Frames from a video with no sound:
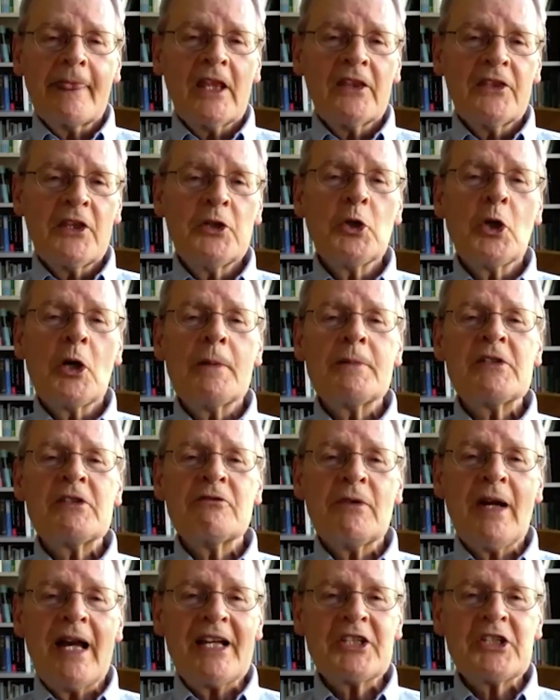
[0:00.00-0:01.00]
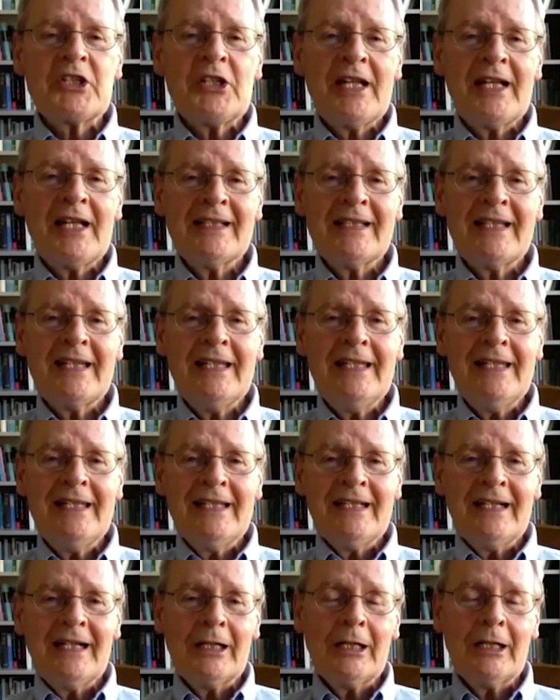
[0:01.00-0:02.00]
The norms of rationality
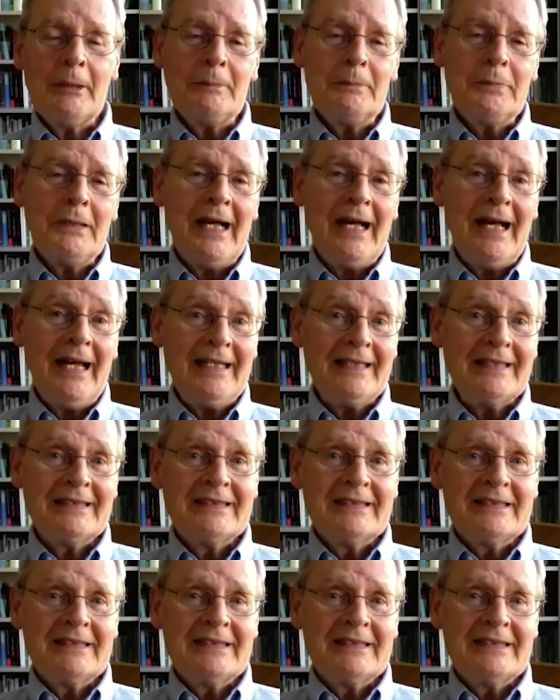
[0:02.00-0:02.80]
are applied